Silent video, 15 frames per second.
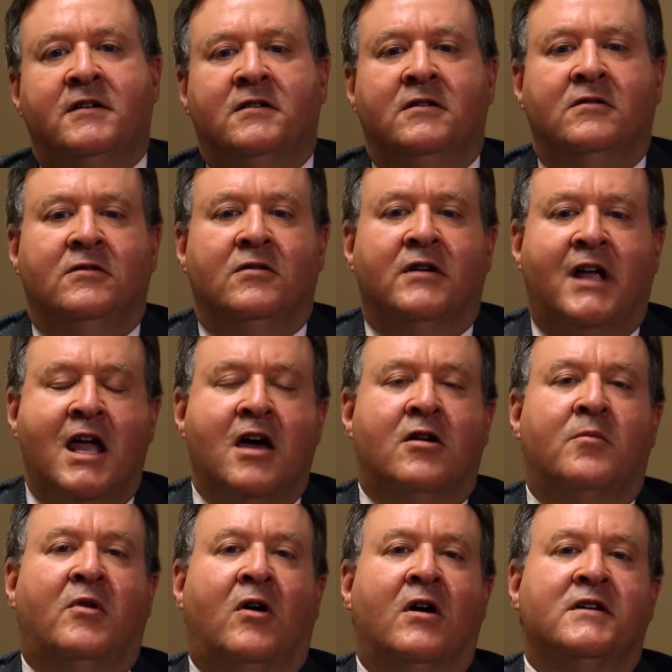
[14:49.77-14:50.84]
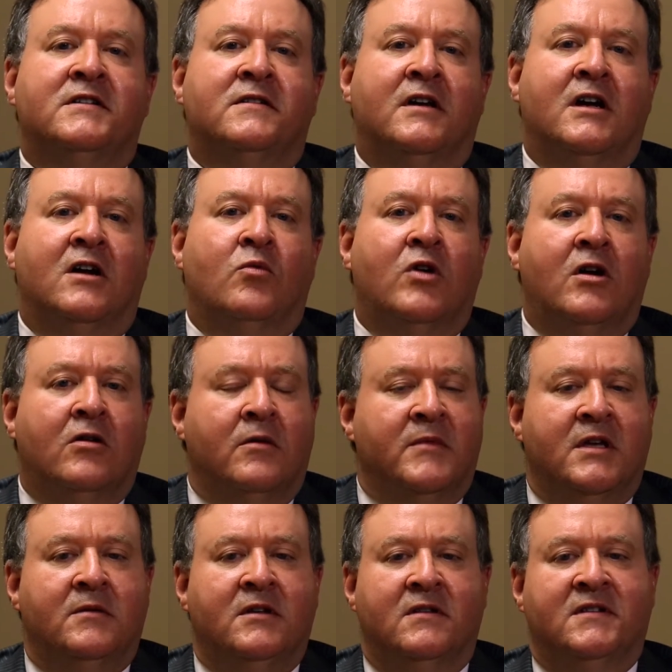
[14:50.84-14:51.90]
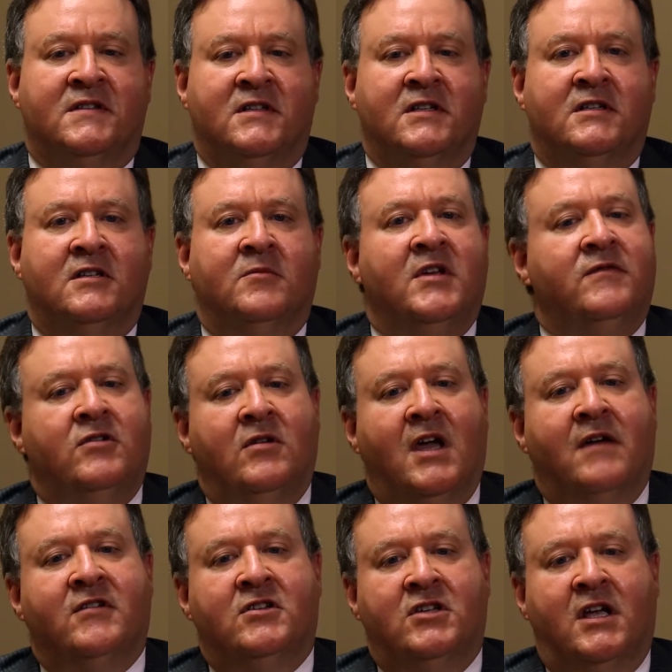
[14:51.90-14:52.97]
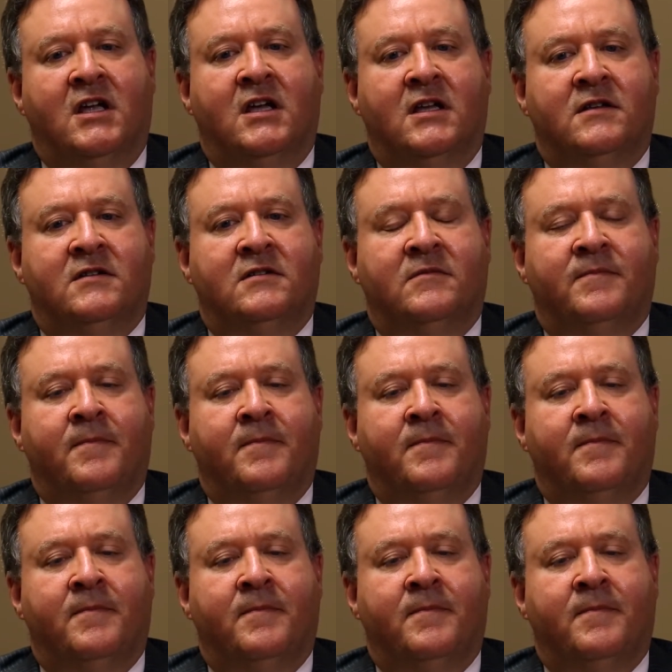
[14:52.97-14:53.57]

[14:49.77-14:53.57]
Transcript: to your counterparts there and welcome them to the system if you have a chance.